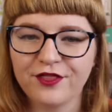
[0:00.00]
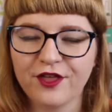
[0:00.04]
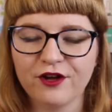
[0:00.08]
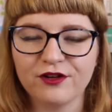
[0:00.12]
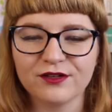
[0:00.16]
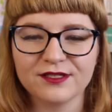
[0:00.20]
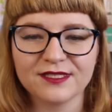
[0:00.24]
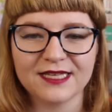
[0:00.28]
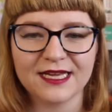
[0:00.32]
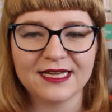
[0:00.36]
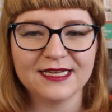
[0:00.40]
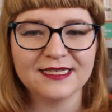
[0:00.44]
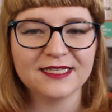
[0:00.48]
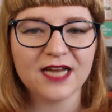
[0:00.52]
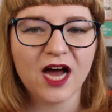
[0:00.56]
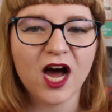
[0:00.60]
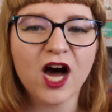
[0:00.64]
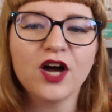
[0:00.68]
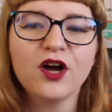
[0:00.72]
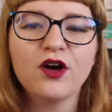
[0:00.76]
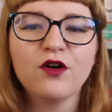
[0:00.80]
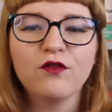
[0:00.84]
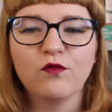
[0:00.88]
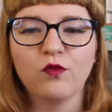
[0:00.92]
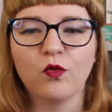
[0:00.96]
There's a
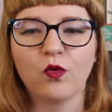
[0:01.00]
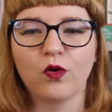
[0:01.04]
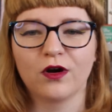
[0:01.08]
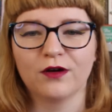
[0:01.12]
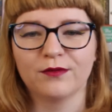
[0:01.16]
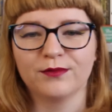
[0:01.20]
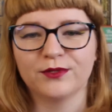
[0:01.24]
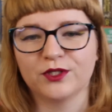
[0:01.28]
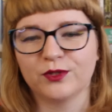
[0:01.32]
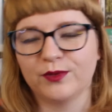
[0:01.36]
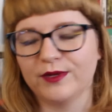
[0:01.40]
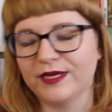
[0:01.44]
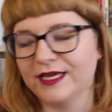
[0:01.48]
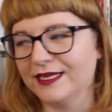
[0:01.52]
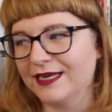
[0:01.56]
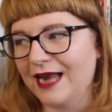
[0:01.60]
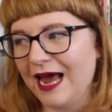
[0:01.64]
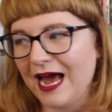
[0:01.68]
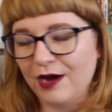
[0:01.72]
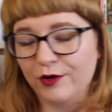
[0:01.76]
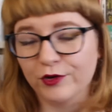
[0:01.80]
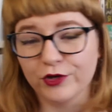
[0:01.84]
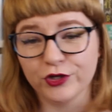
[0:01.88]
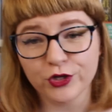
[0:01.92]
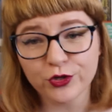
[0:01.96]
tug of war between
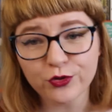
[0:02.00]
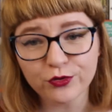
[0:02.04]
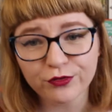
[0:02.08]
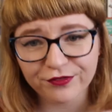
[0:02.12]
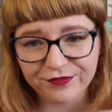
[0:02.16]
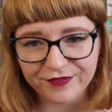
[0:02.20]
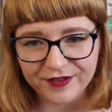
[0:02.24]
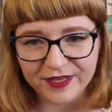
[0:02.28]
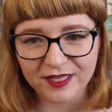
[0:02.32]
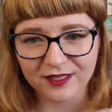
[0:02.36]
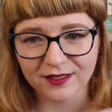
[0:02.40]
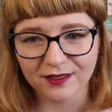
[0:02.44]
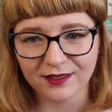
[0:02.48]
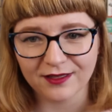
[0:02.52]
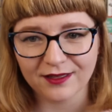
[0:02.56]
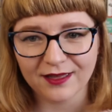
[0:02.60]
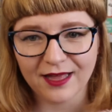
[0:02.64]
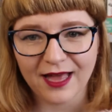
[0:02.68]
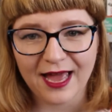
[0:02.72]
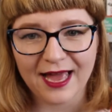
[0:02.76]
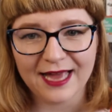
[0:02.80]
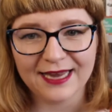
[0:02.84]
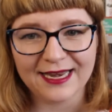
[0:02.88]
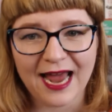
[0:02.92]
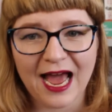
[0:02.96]
how you feel
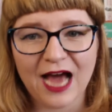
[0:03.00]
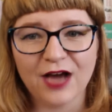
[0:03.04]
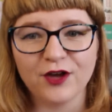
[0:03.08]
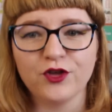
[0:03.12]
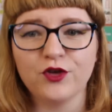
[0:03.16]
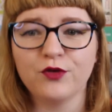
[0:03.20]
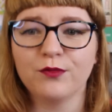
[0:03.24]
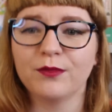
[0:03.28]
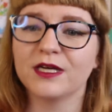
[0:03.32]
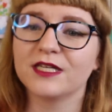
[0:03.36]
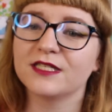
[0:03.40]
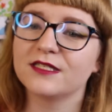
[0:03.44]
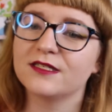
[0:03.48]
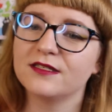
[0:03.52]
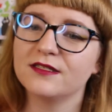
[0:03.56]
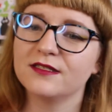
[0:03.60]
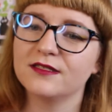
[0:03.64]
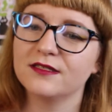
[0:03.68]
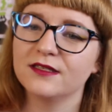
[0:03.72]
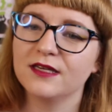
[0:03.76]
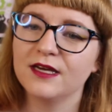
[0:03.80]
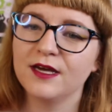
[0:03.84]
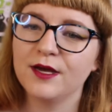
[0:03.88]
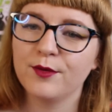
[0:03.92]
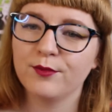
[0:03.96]
and how you
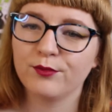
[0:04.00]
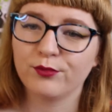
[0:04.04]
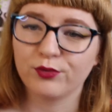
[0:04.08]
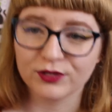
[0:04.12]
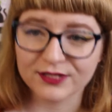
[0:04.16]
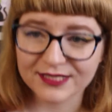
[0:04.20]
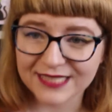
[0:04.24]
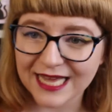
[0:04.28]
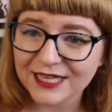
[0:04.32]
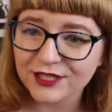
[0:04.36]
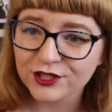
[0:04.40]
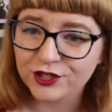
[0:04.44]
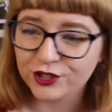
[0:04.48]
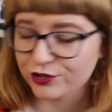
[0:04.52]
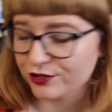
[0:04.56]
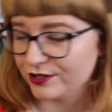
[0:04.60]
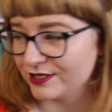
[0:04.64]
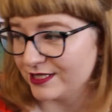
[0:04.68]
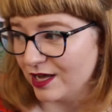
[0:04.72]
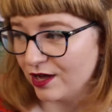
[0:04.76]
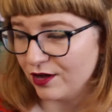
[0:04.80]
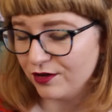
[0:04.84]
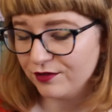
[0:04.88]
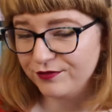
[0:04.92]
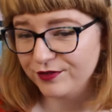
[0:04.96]
must present
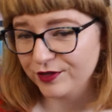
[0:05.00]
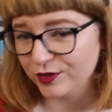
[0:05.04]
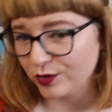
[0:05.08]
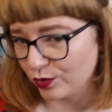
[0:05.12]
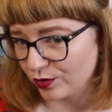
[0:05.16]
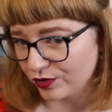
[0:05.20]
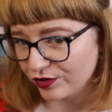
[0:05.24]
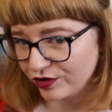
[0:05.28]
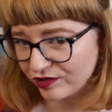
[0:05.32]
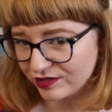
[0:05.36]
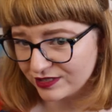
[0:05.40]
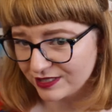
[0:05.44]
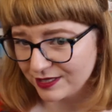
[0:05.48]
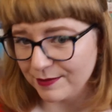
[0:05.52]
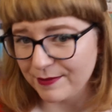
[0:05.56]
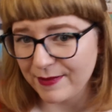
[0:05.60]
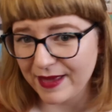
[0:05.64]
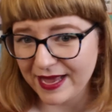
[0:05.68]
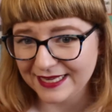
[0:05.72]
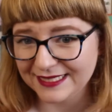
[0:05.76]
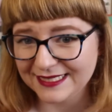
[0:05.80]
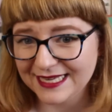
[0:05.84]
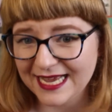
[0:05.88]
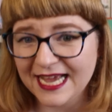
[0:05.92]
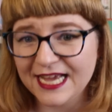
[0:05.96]
yourself in order to
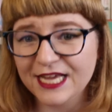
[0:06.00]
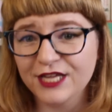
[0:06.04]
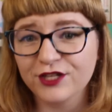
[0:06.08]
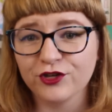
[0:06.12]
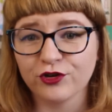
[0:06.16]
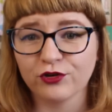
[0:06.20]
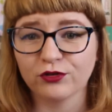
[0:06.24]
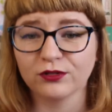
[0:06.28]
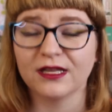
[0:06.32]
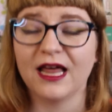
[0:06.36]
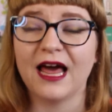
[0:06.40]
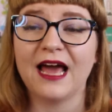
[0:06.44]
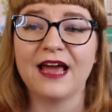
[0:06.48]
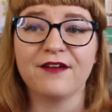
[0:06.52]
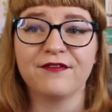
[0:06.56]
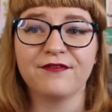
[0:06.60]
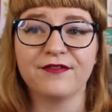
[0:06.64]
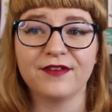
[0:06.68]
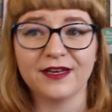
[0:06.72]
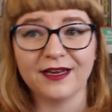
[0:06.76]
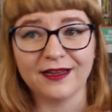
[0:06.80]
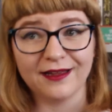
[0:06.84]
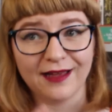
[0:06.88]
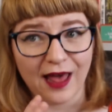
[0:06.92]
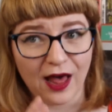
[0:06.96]
maintain your life
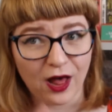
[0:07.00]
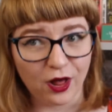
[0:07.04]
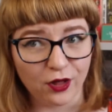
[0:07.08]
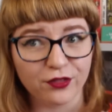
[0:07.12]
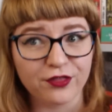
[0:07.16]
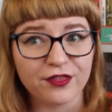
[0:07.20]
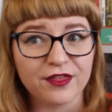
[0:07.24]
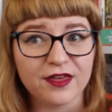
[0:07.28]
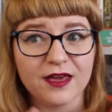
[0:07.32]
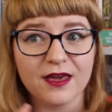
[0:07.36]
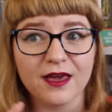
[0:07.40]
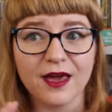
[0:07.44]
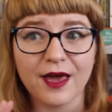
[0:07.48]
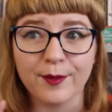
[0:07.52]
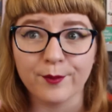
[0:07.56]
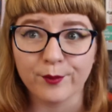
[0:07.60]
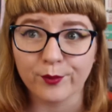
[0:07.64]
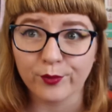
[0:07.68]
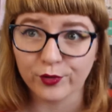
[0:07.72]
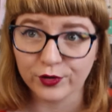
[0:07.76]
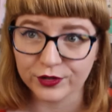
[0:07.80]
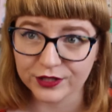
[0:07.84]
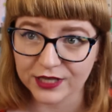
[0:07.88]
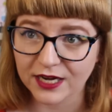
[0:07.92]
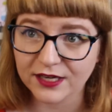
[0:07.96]
in a healthy and
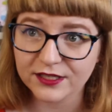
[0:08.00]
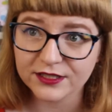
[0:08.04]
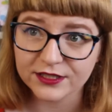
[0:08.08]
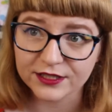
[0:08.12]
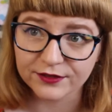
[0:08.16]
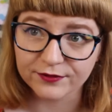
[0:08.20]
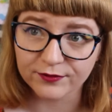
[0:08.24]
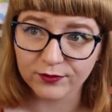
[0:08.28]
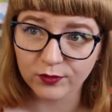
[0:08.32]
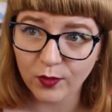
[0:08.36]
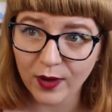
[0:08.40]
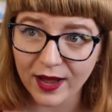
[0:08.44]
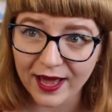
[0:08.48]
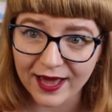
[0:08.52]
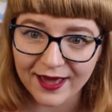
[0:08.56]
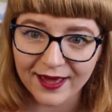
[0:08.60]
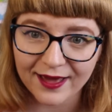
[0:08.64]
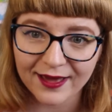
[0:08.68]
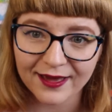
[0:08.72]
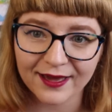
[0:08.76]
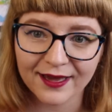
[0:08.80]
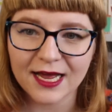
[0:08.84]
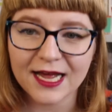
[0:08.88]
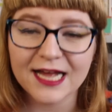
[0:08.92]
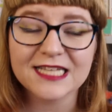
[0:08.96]
productive
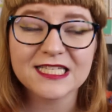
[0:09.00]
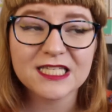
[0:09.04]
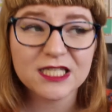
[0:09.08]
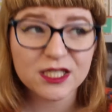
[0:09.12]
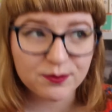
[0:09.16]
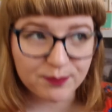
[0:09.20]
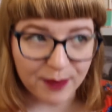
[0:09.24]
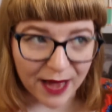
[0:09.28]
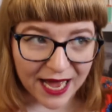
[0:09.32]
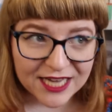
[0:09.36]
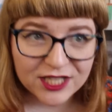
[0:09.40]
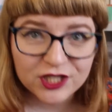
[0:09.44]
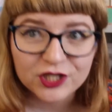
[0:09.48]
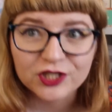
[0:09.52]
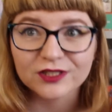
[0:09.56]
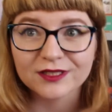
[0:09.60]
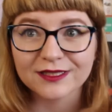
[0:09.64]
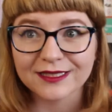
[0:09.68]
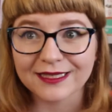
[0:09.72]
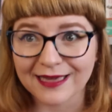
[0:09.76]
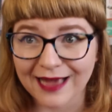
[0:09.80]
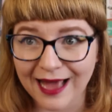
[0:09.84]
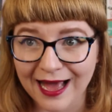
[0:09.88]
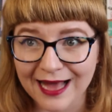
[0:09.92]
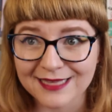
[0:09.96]
way,
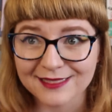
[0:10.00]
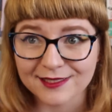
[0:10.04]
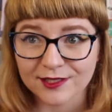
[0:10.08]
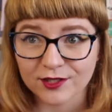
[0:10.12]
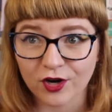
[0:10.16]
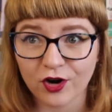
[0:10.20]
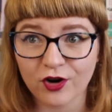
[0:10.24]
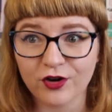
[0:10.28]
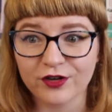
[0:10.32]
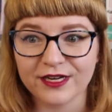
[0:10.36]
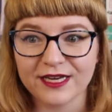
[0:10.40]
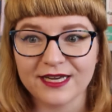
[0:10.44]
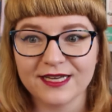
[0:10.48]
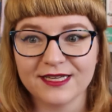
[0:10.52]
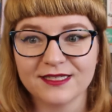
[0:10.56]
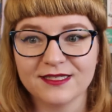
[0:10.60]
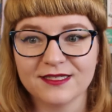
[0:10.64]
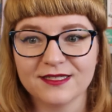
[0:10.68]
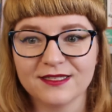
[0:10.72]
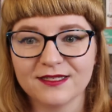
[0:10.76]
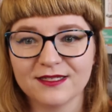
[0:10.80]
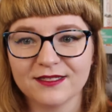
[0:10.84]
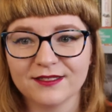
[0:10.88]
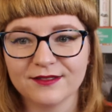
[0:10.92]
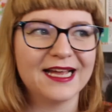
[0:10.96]
especially as an
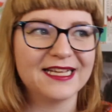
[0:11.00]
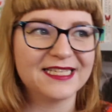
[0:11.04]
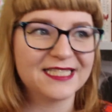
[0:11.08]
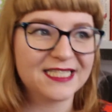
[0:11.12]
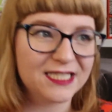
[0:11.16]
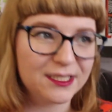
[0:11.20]
artist